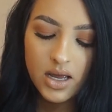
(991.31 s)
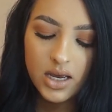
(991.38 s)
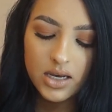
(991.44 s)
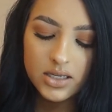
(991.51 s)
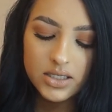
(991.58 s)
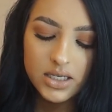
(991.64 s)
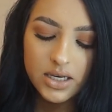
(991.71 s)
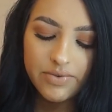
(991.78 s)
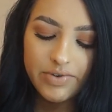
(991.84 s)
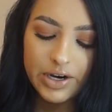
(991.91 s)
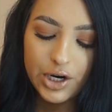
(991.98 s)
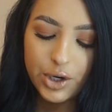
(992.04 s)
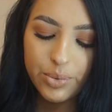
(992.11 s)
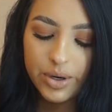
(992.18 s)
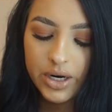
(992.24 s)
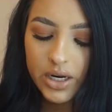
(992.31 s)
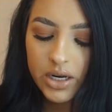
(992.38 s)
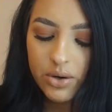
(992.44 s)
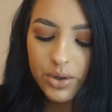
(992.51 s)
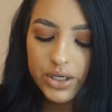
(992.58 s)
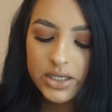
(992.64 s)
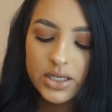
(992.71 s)
Is it very
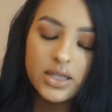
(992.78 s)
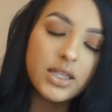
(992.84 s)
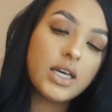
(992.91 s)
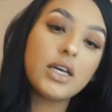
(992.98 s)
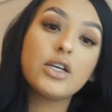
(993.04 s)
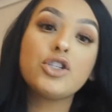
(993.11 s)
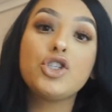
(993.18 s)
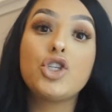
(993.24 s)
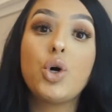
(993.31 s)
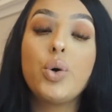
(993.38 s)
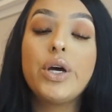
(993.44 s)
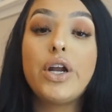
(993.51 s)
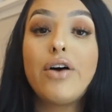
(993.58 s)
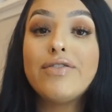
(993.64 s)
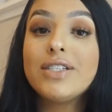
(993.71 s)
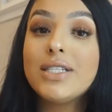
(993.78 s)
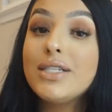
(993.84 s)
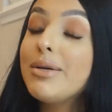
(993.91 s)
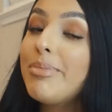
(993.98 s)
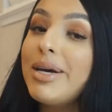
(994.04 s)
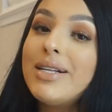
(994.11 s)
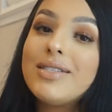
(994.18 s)
runny or is it thick? So it obviously
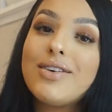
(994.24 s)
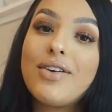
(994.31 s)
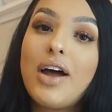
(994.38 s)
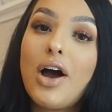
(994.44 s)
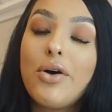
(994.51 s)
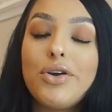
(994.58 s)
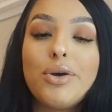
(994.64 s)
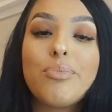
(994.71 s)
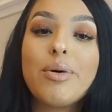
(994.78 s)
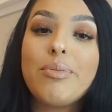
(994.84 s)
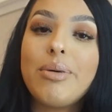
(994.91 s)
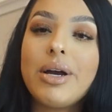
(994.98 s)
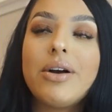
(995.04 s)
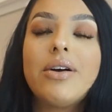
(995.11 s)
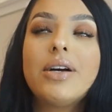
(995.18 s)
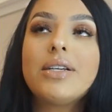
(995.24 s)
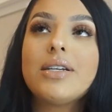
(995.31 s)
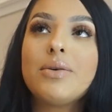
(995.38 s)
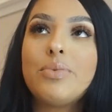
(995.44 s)
depends on how you prepare it.